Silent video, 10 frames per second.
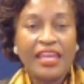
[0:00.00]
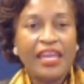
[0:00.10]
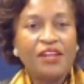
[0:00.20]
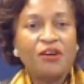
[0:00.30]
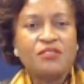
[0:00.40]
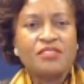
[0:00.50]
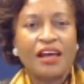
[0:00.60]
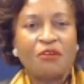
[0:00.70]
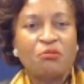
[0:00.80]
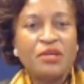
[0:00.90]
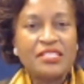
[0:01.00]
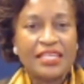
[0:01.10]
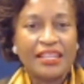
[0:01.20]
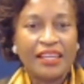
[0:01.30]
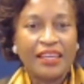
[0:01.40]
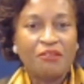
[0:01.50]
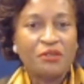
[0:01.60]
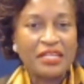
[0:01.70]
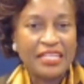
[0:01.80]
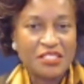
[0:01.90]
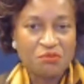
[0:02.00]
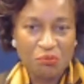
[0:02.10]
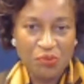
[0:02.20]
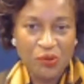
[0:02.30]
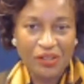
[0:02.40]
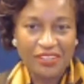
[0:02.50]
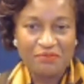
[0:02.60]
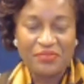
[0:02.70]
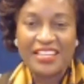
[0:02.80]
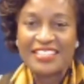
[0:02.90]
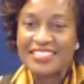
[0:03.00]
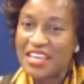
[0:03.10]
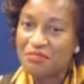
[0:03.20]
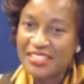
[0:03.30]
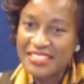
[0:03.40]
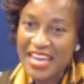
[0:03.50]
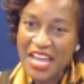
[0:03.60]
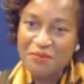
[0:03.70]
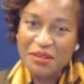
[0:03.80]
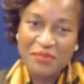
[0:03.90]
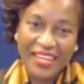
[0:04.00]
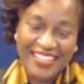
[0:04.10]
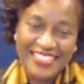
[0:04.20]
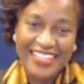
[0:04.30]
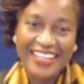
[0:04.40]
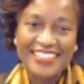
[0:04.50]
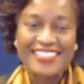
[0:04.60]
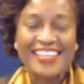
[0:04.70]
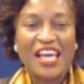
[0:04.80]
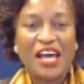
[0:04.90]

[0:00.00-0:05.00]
ENO's recently released report, Saving Time and Making Sense,